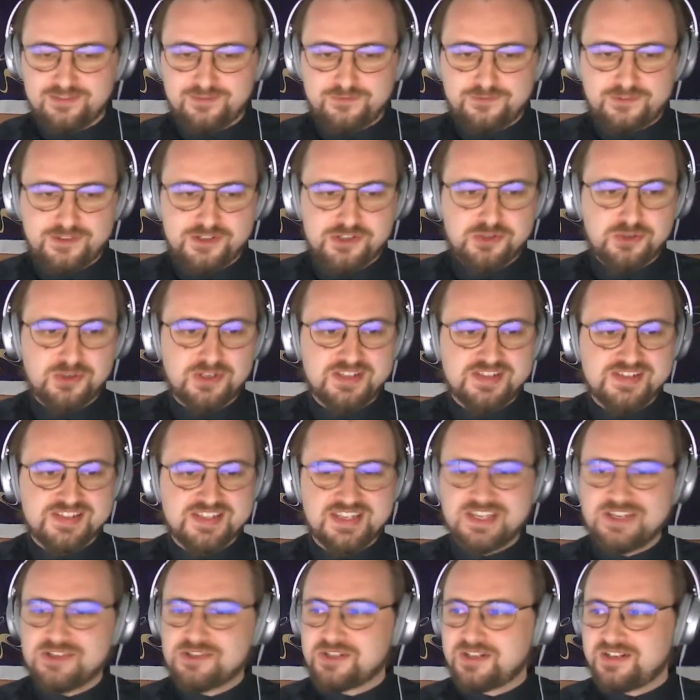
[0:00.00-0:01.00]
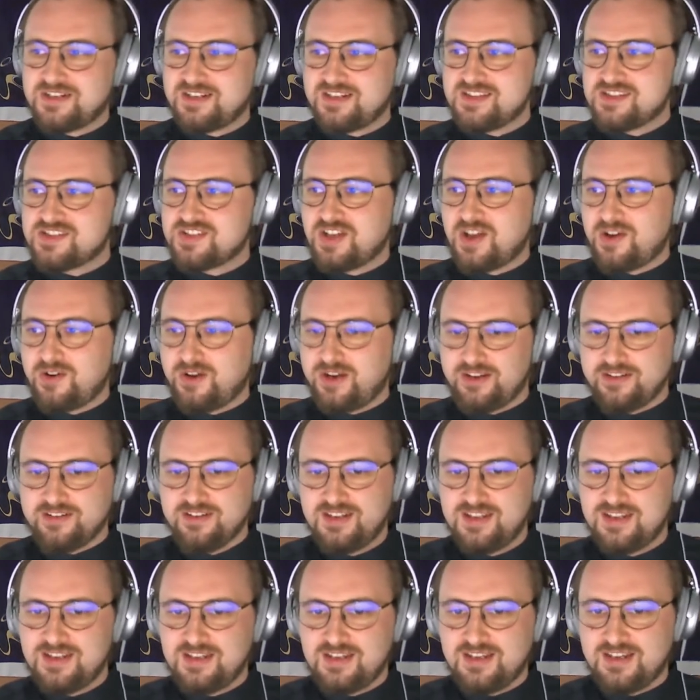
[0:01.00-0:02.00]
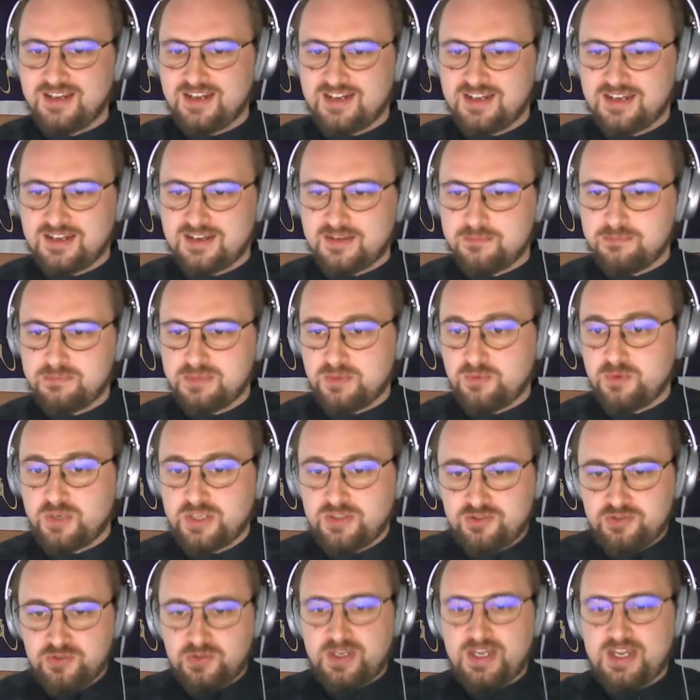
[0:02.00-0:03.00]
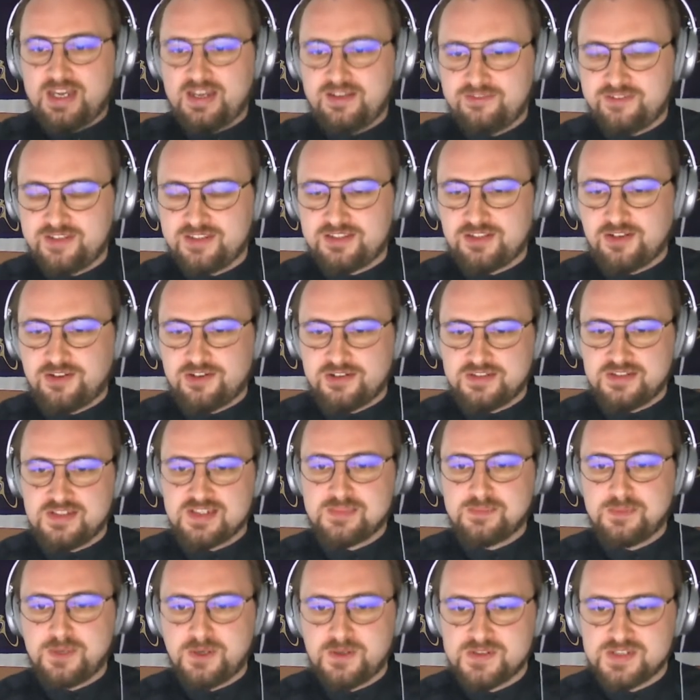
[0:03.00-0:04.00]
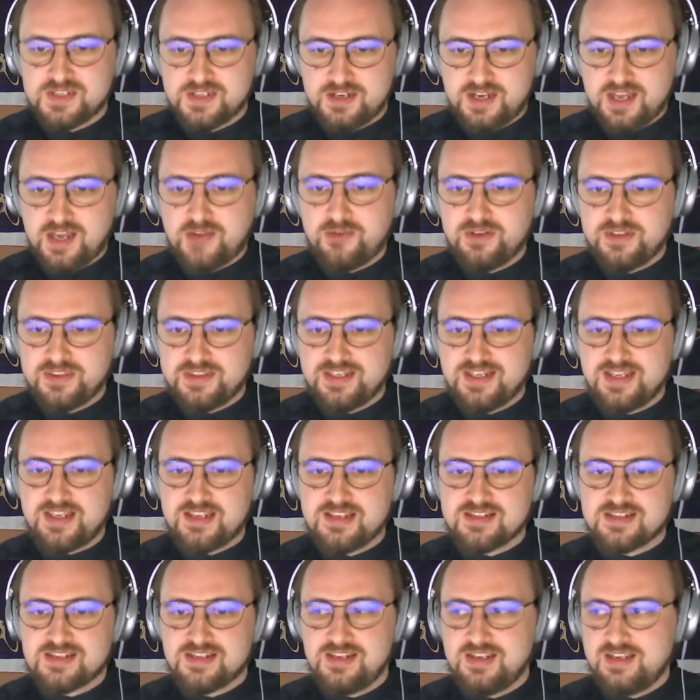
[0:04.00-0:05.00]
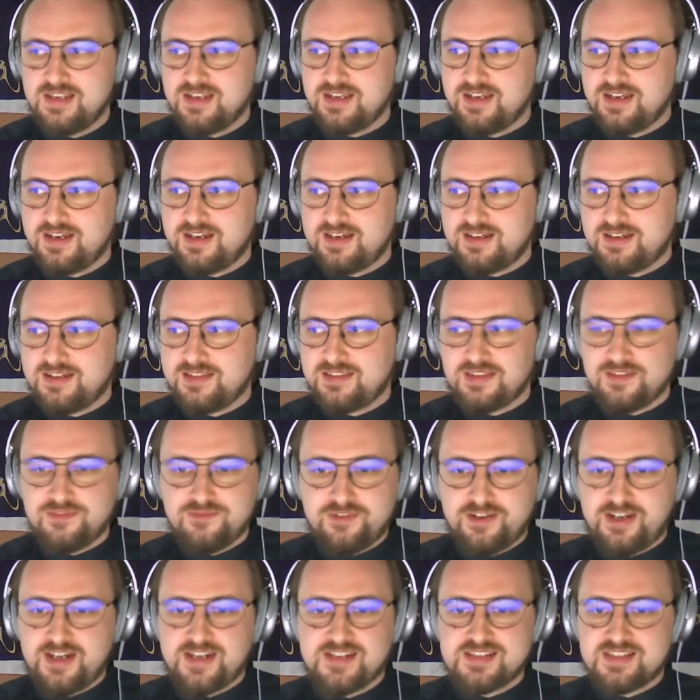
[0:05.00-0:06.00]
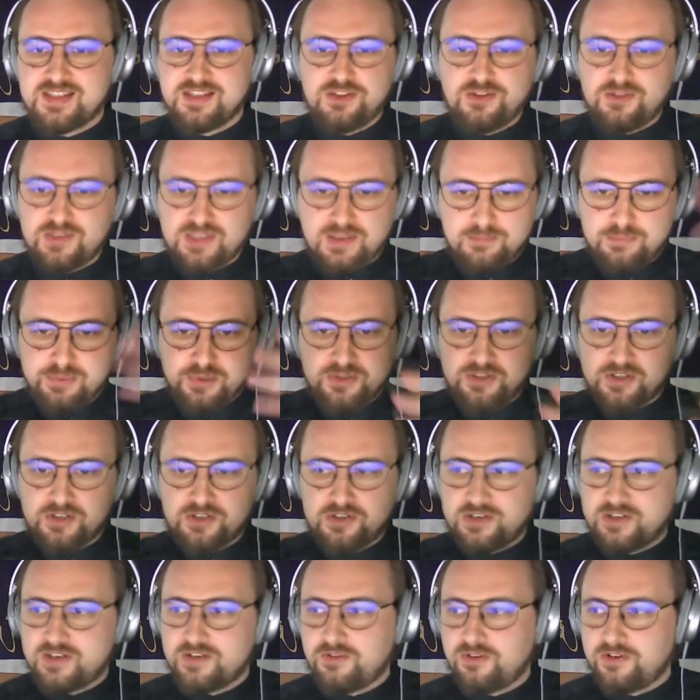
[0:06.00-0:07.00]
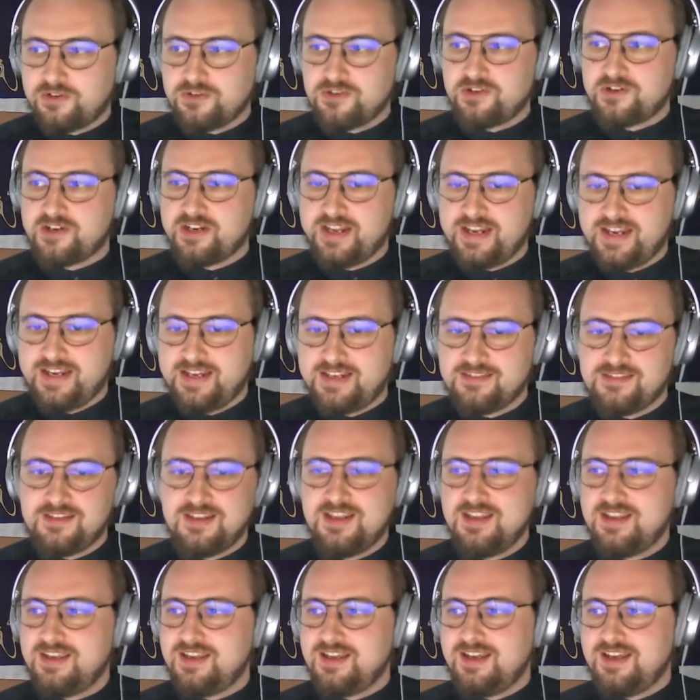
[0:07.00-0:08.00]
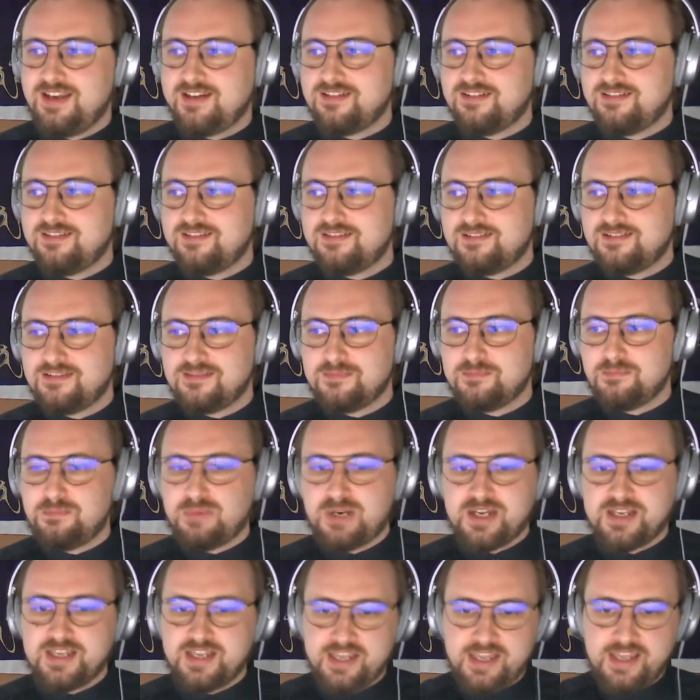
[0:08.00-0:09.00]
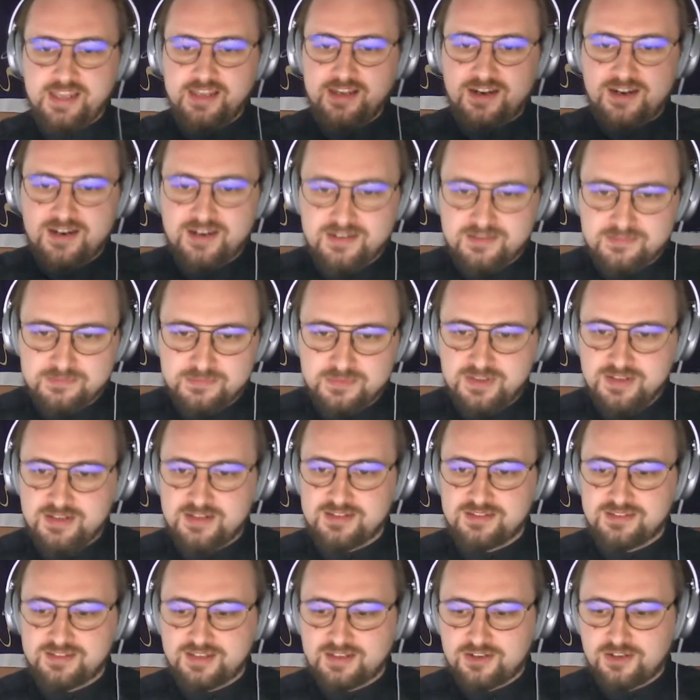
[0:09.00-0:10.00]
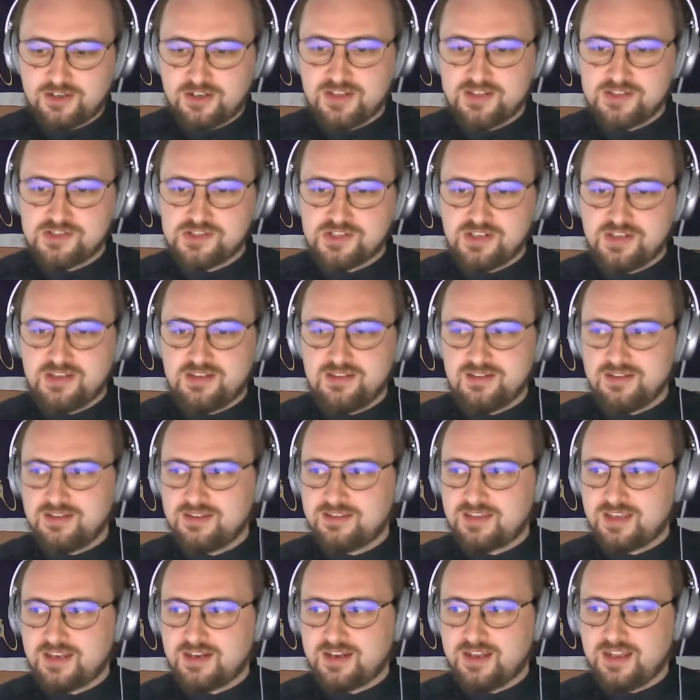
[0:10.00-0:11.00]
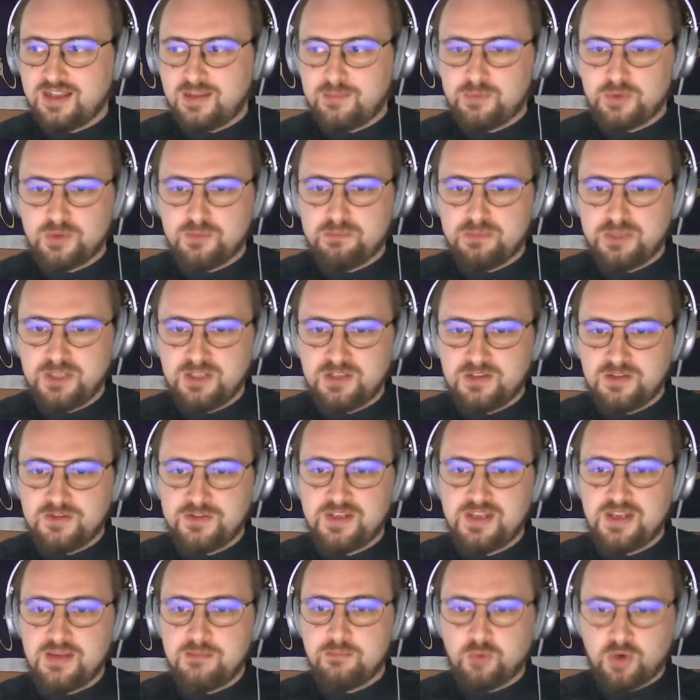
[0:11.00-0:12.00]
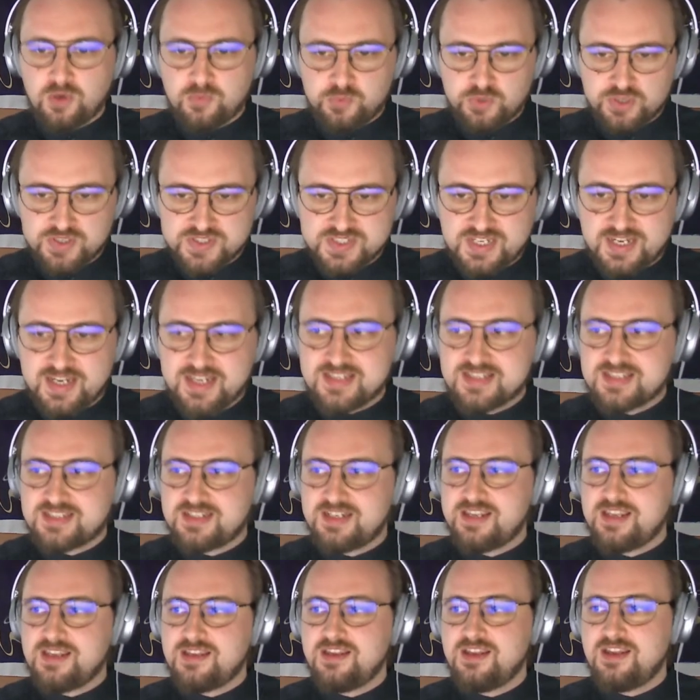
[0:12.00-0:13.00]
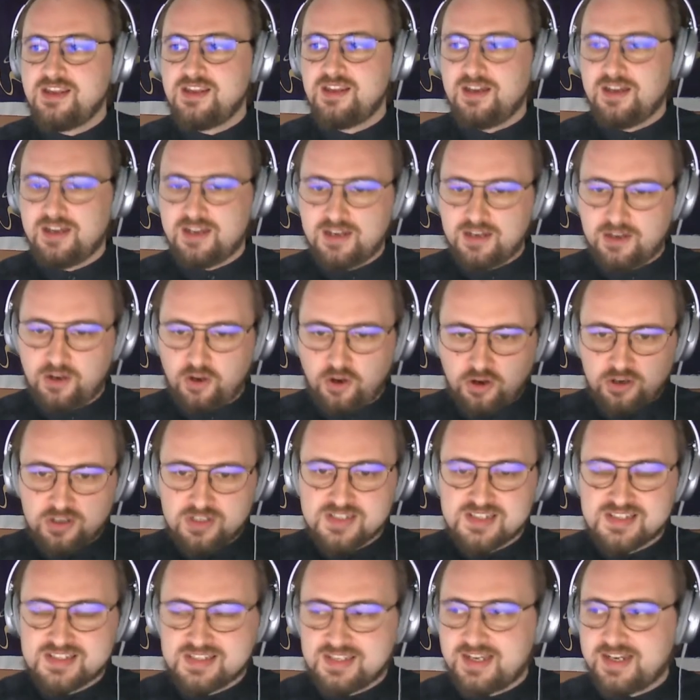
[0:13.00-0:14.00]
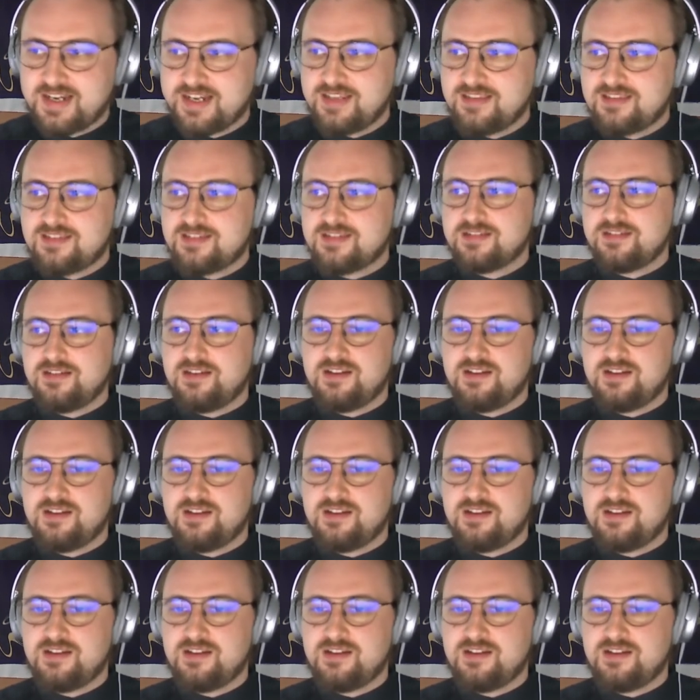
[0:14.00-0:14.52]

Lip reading: visualization and so on, but we do have at our disposal nowadays device that you can put on your head, and by AR technology it can help you build more precisely on site,